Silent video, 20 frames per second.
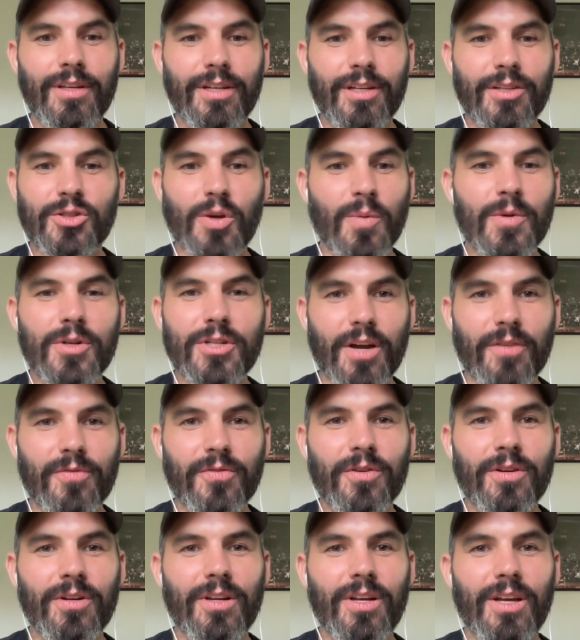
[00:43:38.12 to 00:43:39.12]
So much
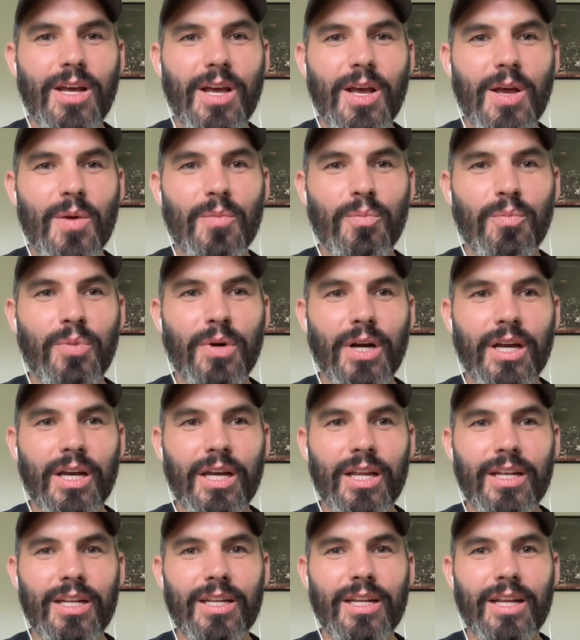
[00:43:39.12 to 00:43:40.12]
effort,
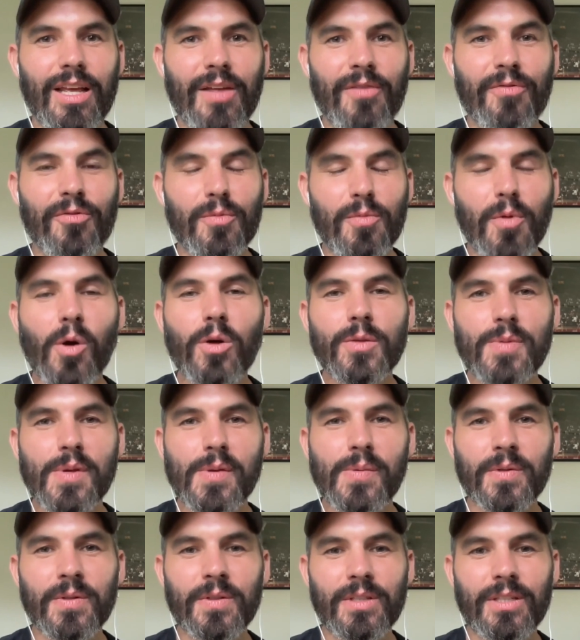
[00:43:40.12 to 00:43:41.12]
but and for most
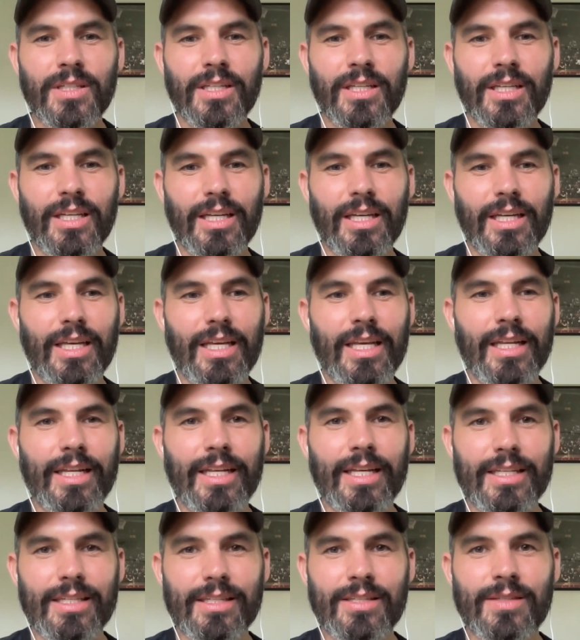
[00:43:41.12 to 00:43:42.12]
people, it
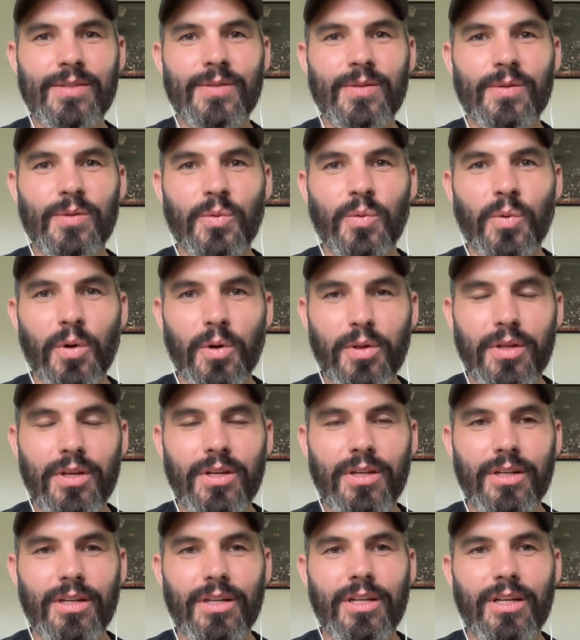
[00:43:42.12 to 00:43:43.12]
is worth
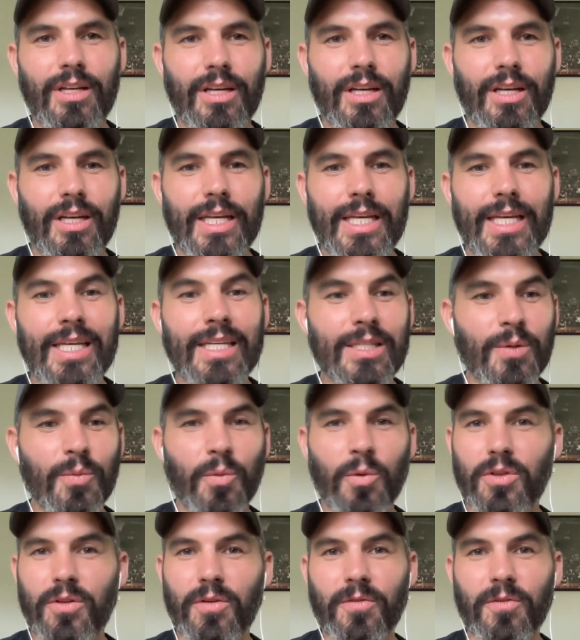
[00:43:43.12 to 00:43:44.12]
it. Is it
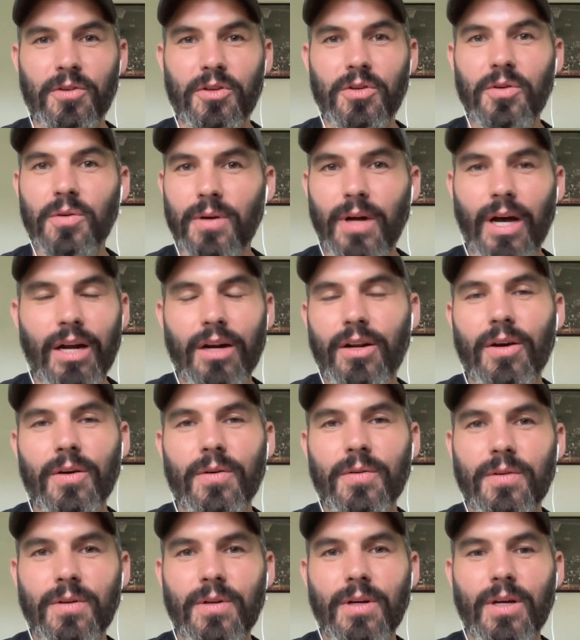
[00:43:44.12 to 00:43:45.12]
worth it for you? I don't know.
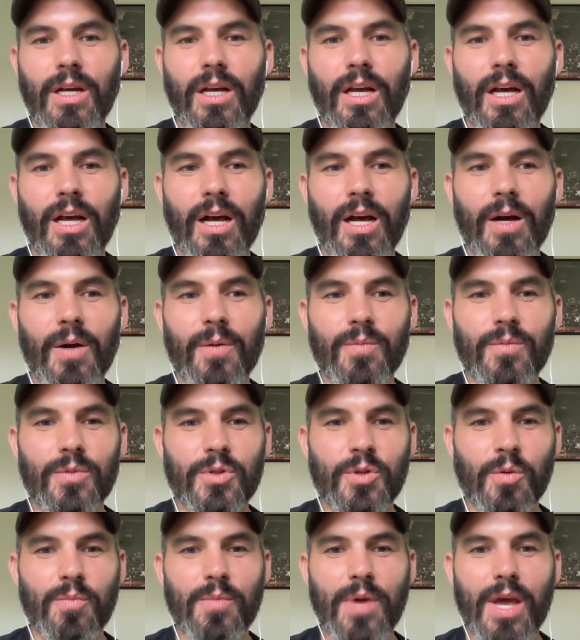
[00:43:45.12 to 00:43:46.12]

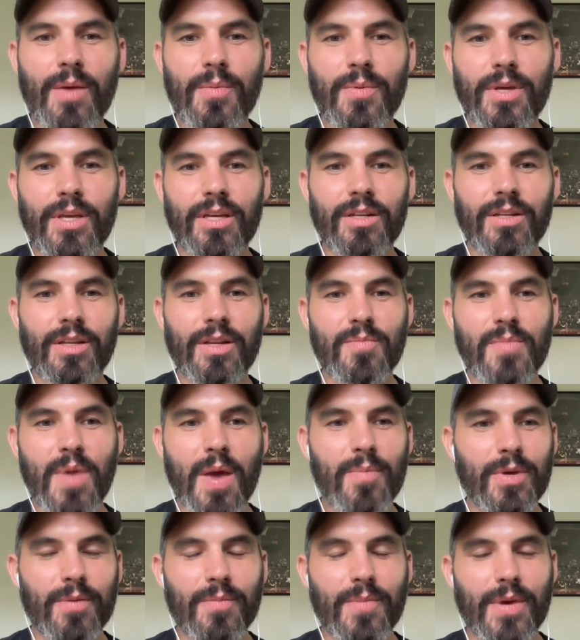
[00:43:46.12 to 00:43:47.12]
So maybe
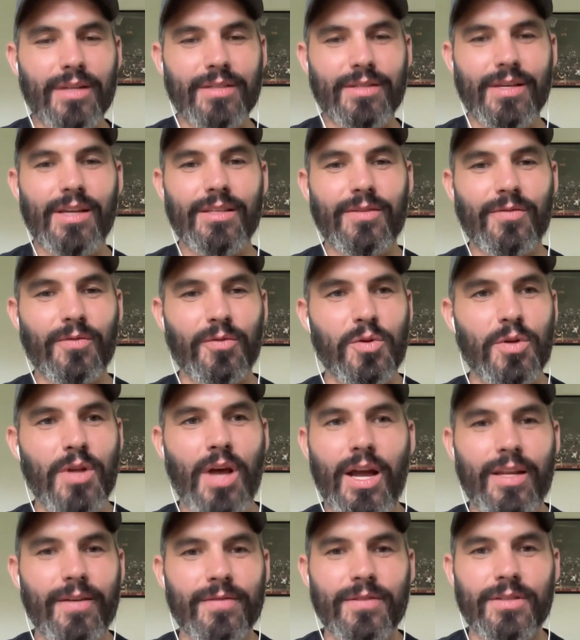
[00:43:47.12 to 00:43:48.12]
it makes sense for you
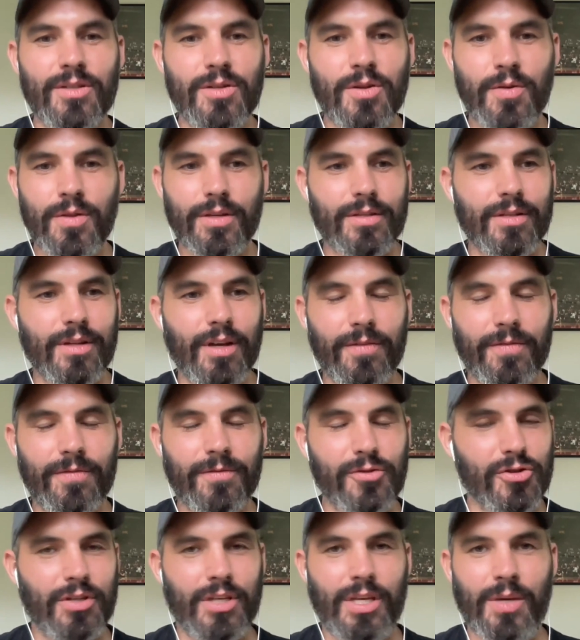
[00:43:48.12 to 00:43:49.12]
not even to do this stuff.
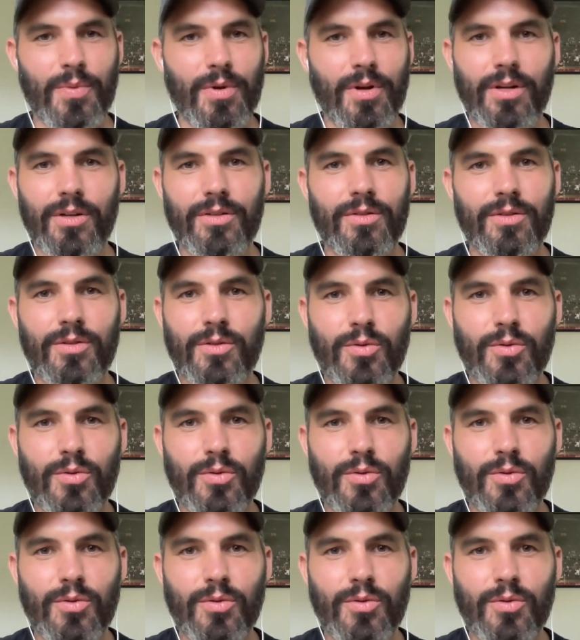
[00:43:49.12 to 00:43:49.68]
Just keep it on,